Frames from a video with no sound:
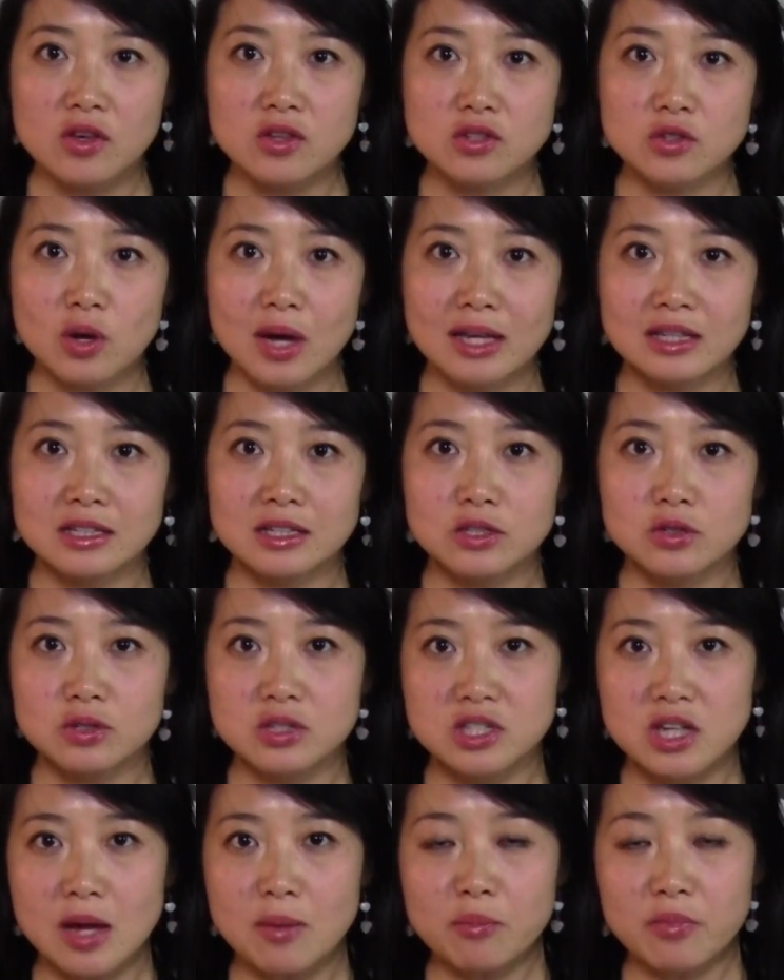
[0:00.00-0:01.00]
so I need to
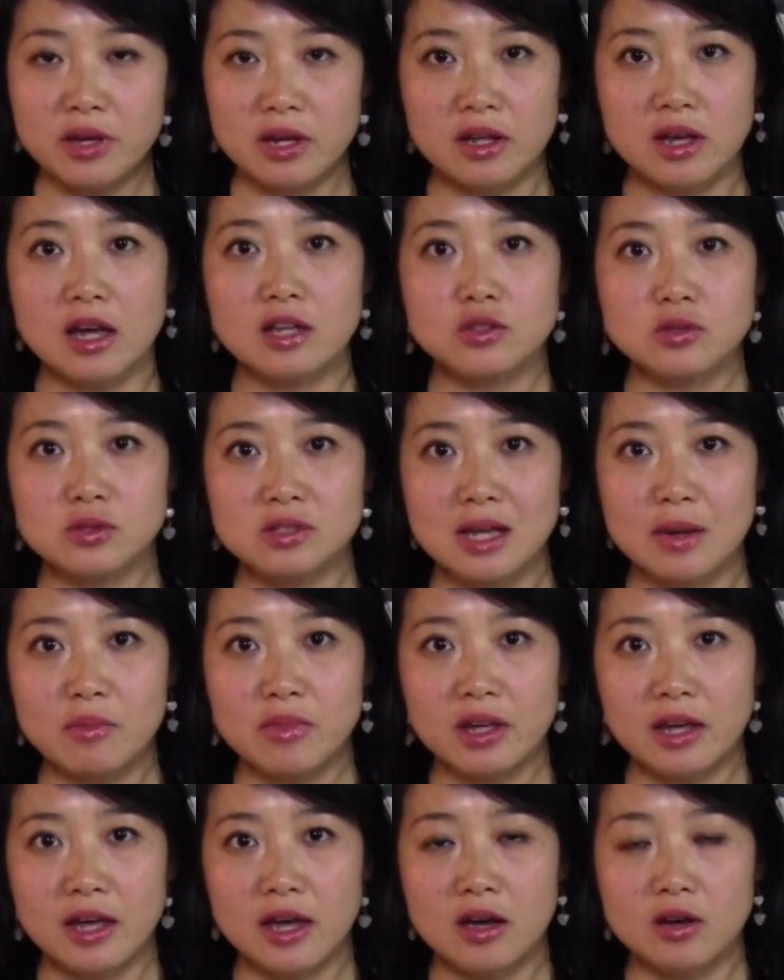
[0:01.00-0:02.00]
dump it onto
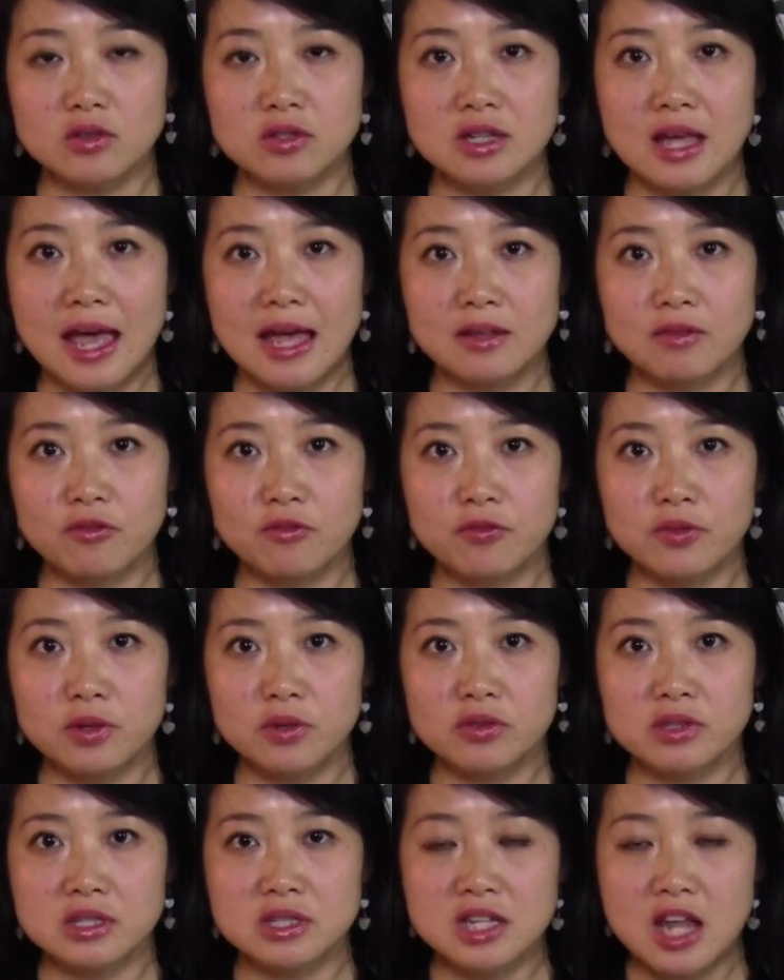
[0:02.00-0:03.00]
something else and
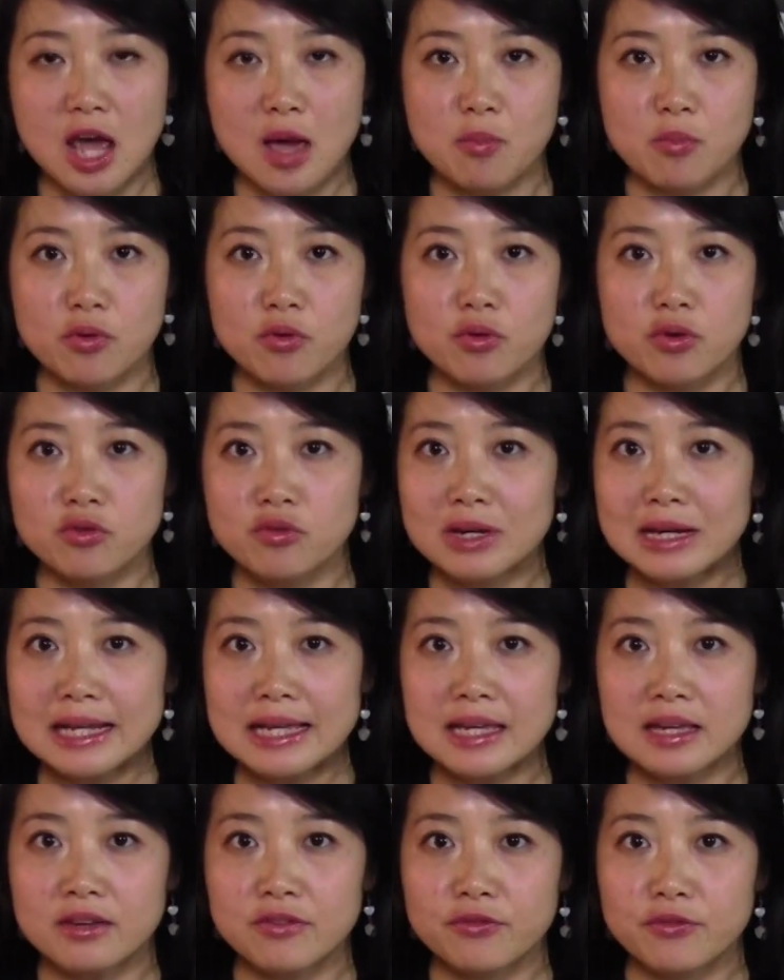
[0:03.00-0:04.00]
feel this temporary
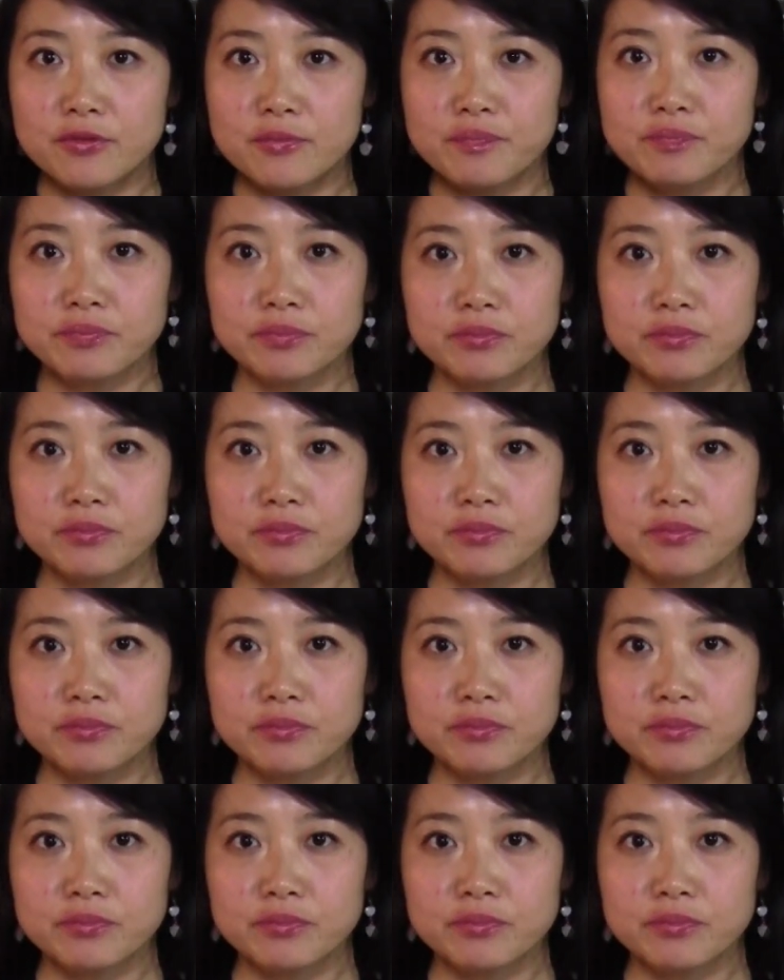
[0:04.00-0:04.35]
relief.